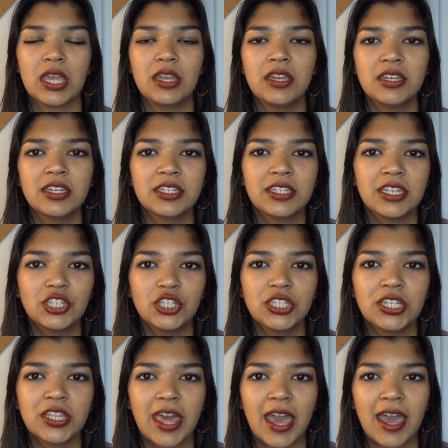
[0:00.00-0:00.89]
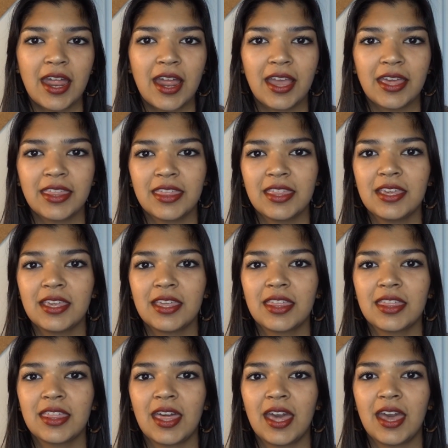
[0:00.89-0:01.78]
And in addition to that, I think
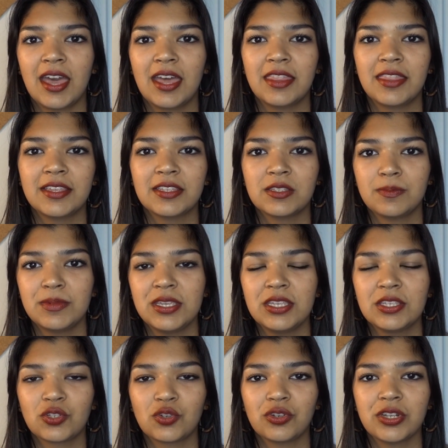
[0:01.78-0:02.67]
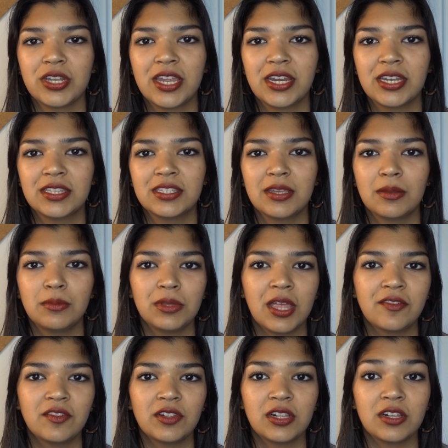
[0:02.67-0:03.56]
that this piece created some
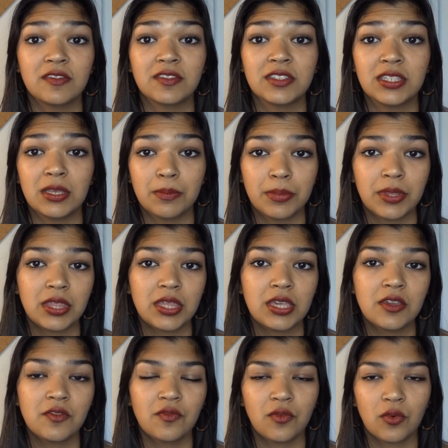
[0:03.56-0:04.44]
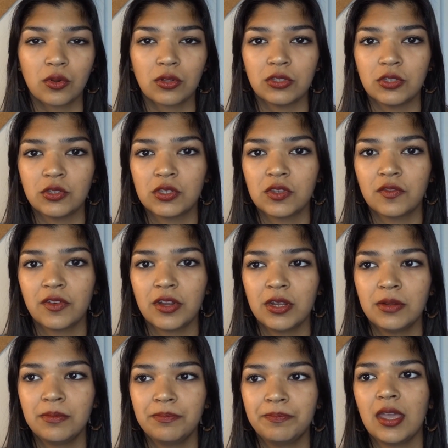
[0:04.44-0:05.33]
level of sympathy for
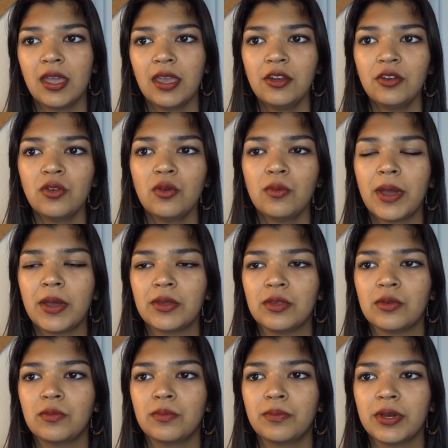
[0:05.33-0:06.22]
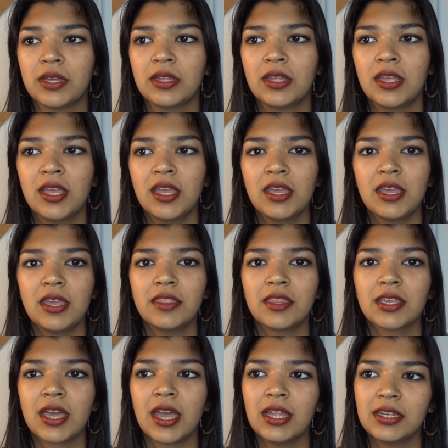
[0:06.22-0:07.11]
Lucifer. I don't know about you, but in
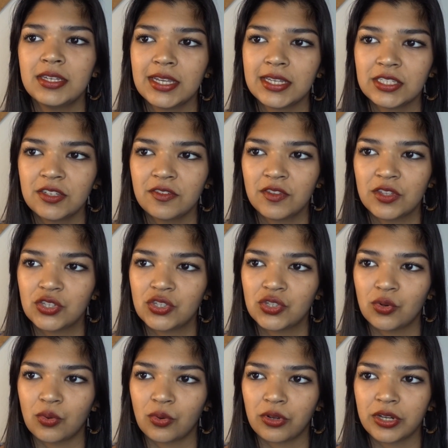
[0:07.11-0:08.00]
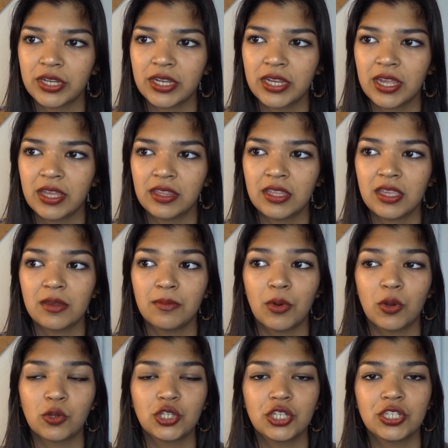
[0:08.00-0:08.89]
the context of the story and the
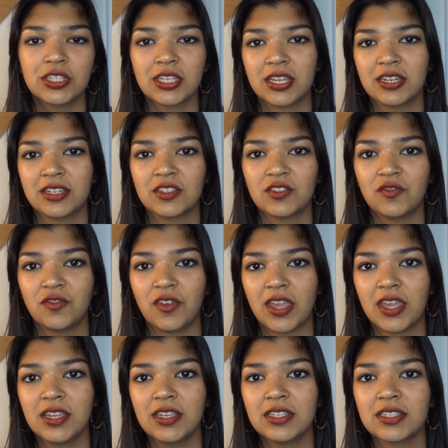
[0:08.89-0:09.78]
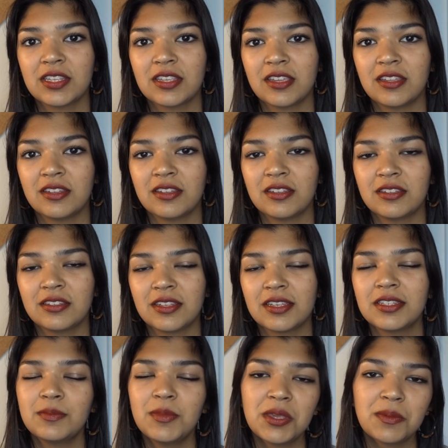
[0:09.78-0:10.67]
emotions on his face, it
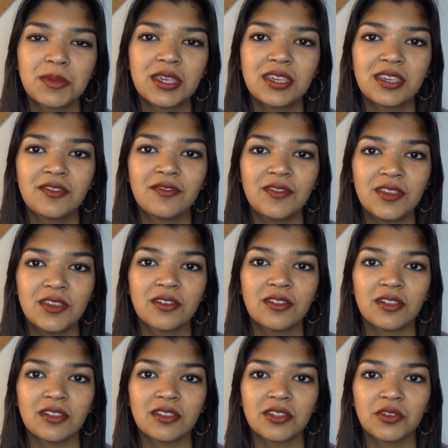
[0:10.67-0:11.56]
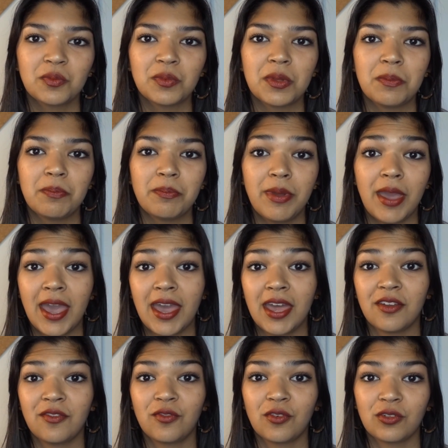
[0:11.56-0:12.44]
does make me feel a little bit
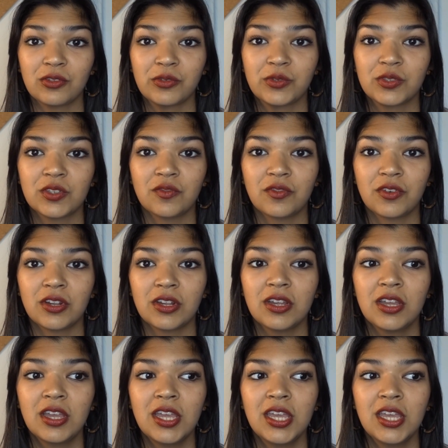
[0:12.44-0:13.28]
bad for Lucifer.